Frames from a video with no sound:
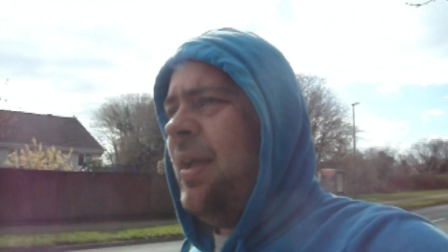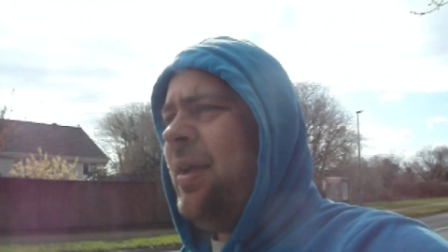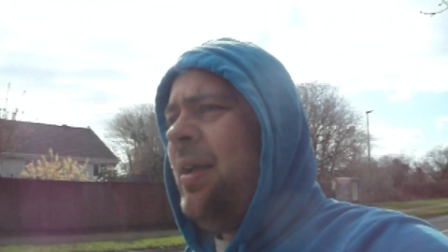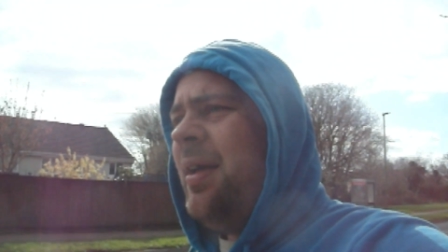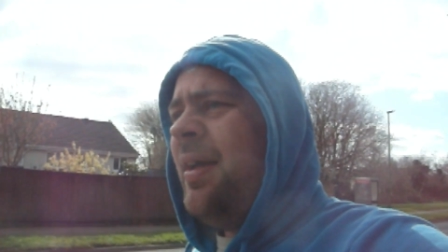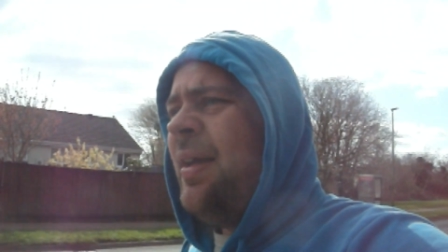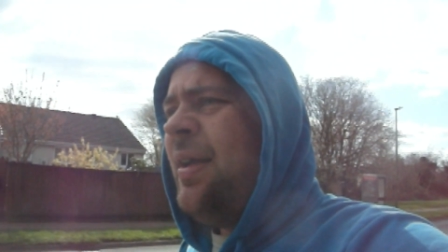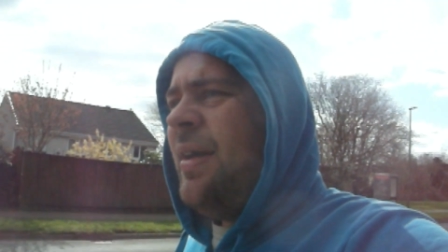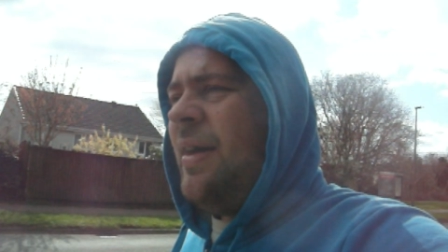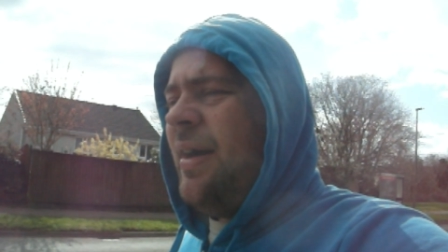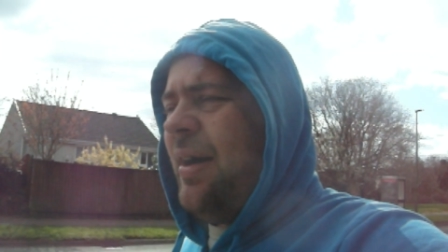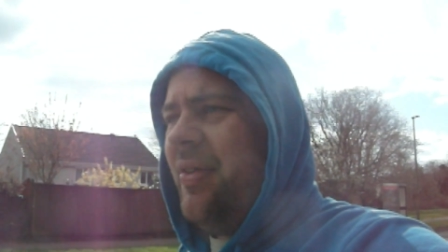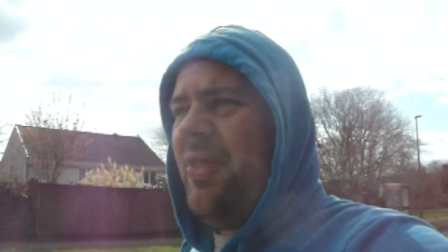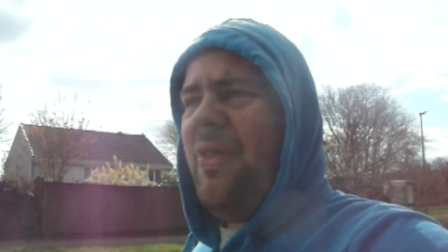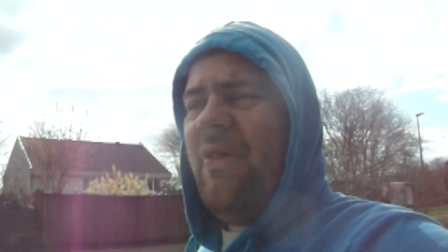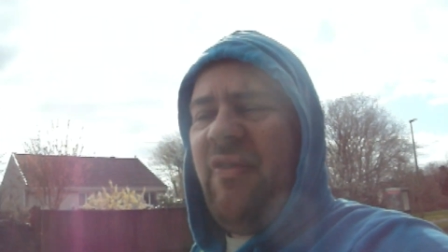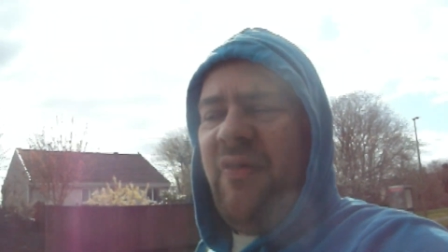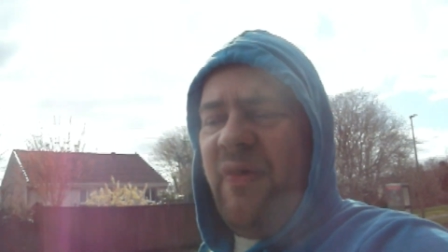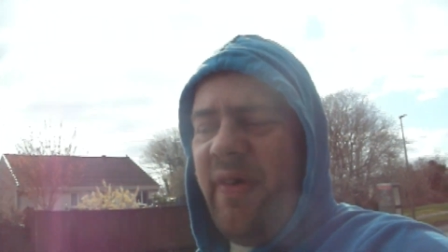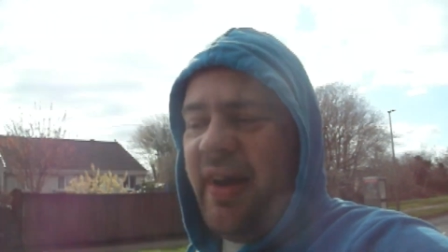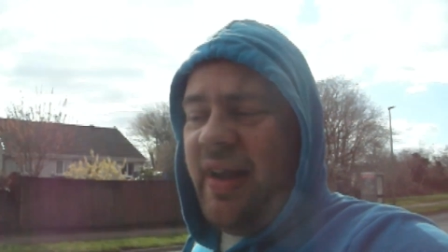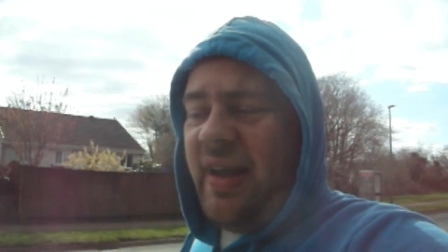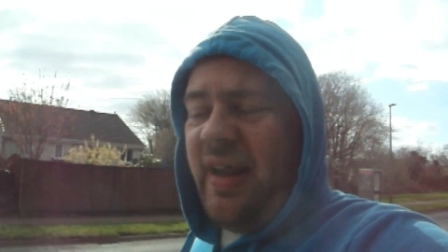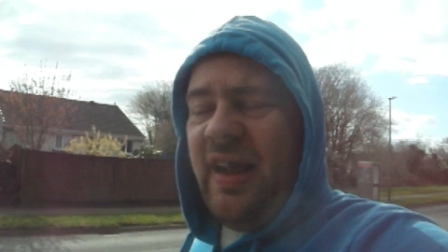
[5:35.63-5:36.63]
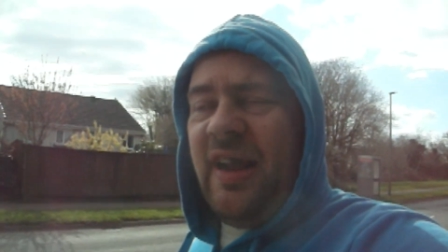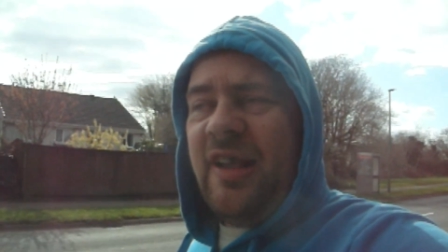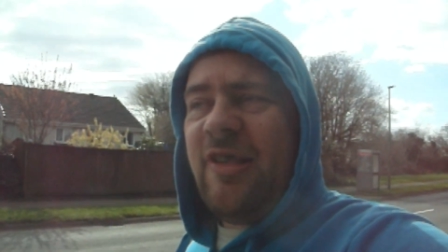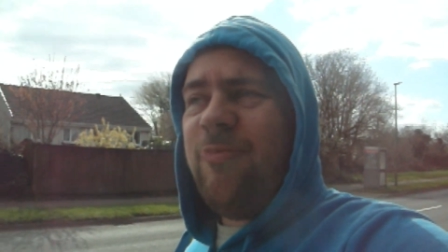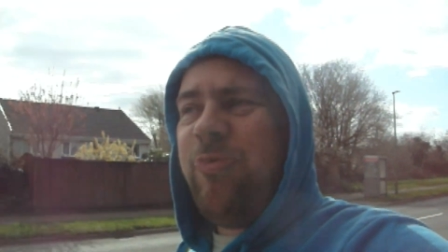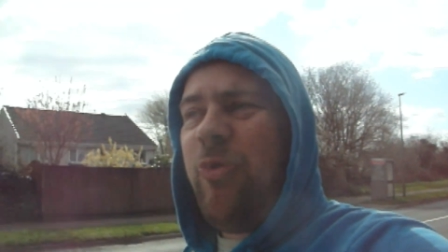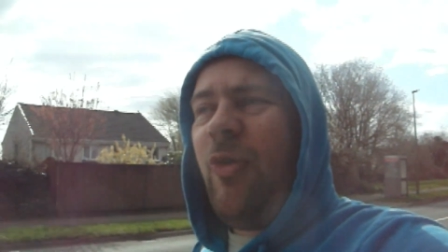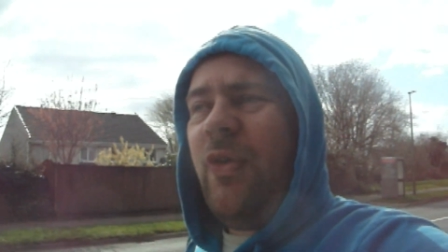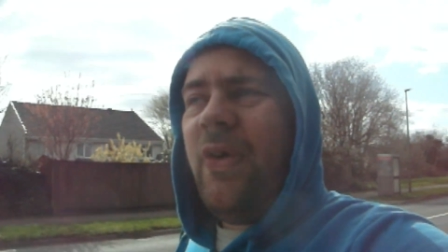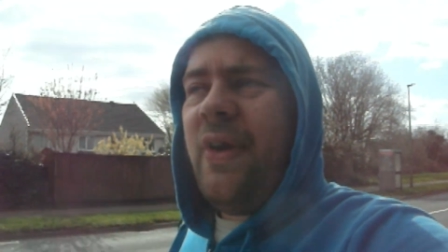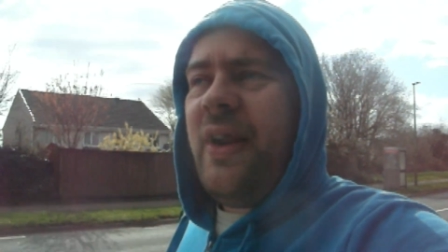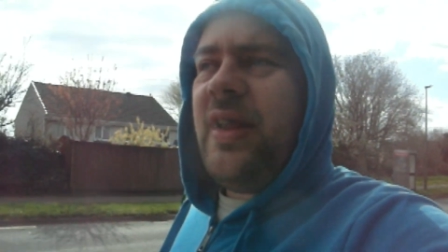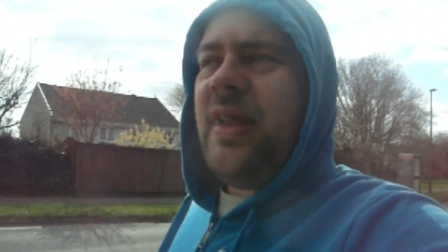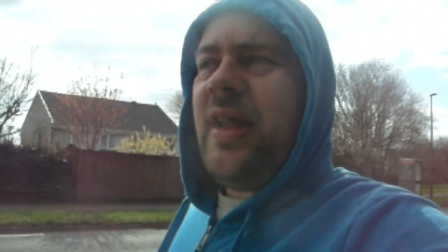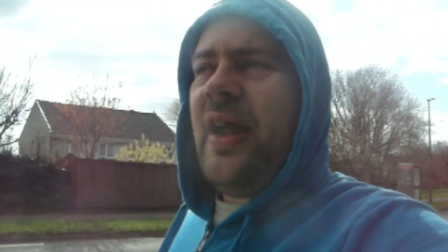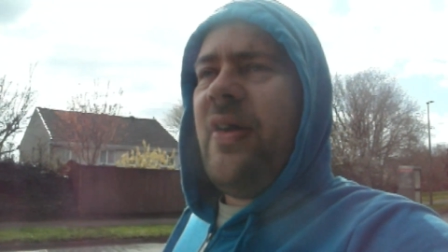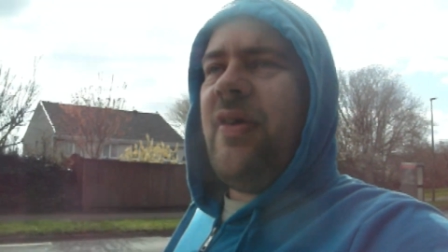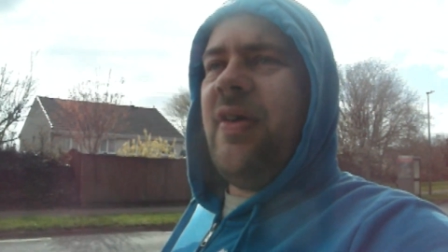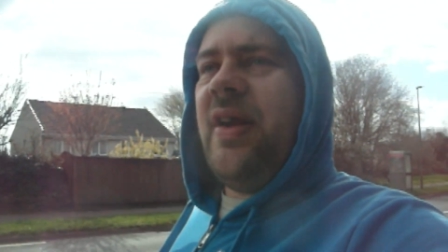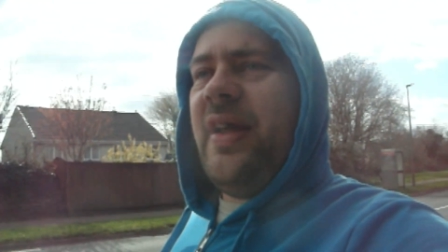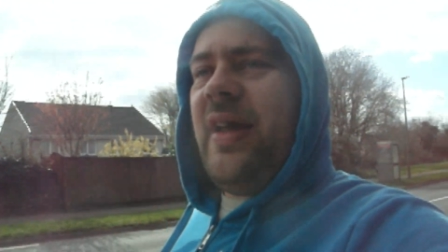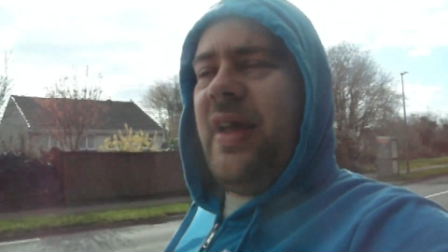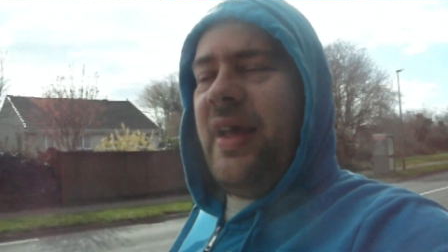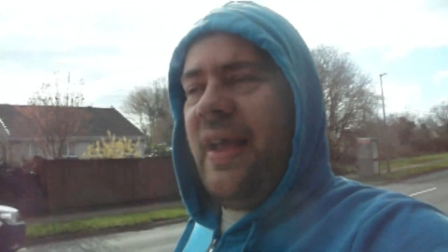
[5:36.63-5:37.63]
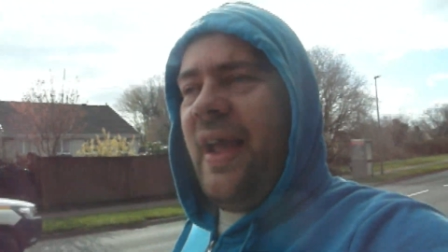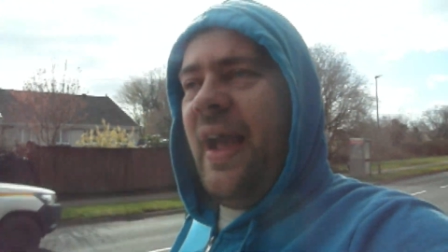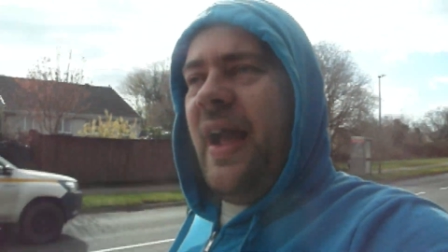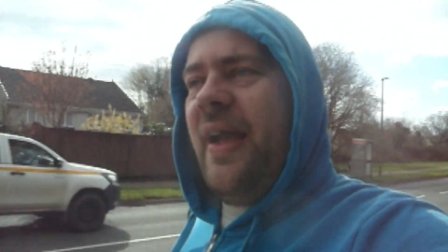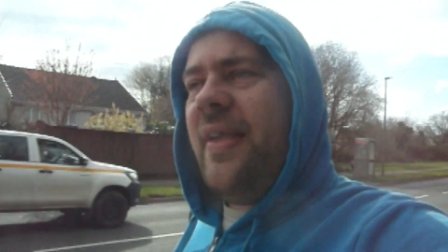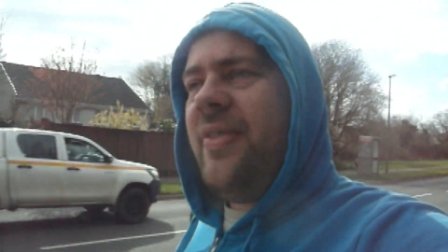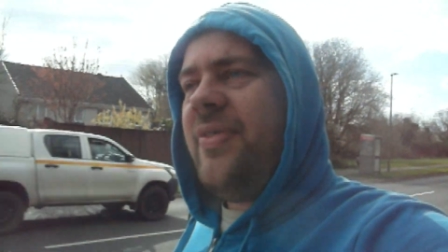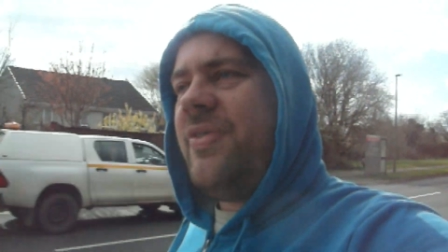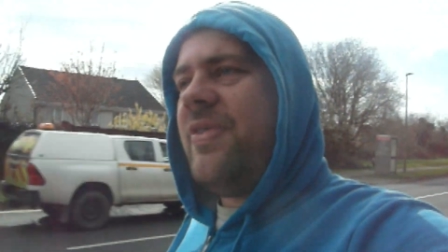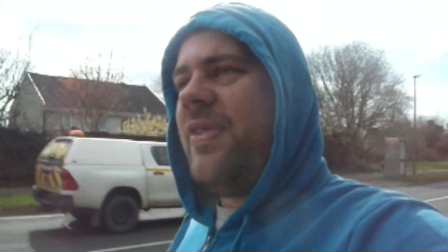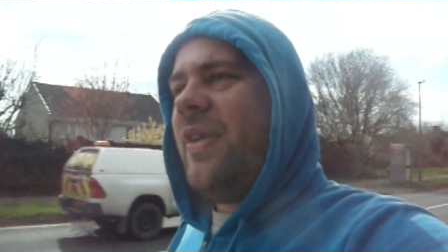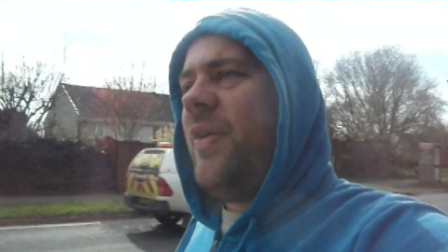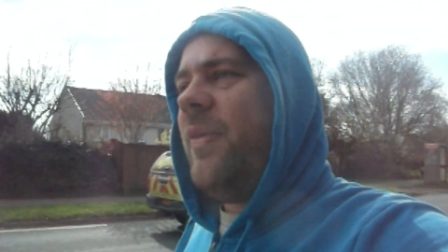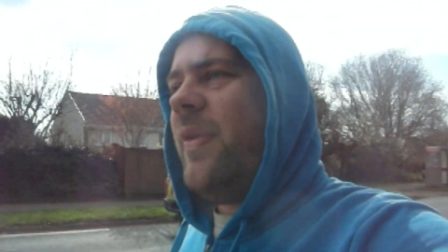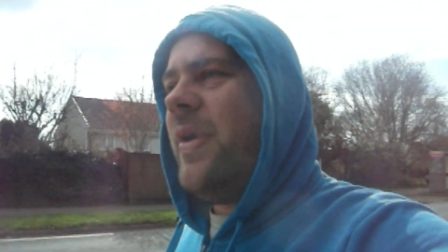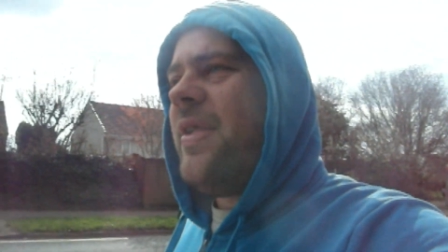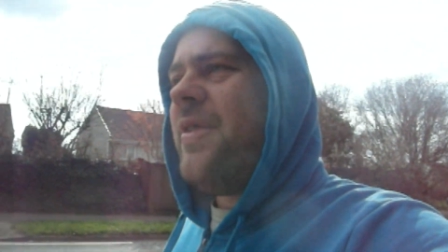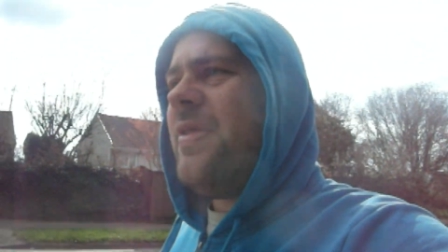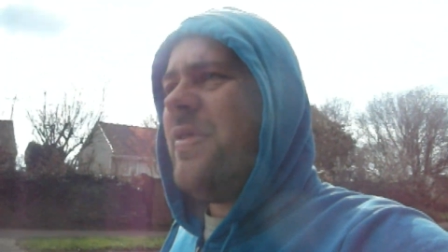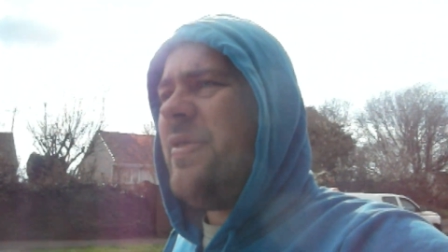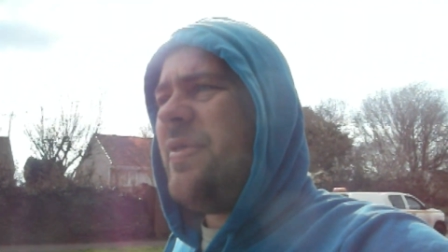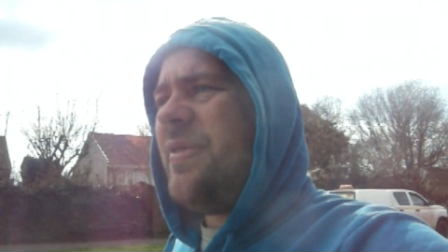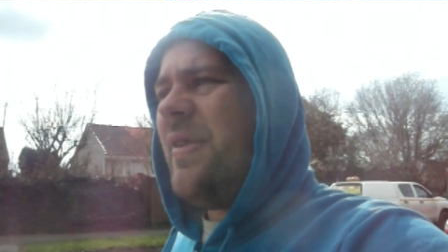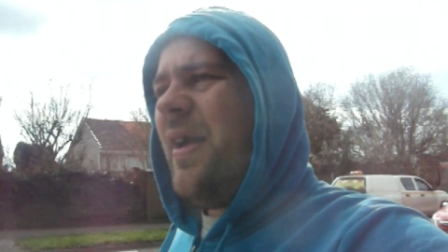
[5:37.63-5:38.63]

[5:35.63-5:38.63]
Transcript: I've never really explored it down here yet, so it's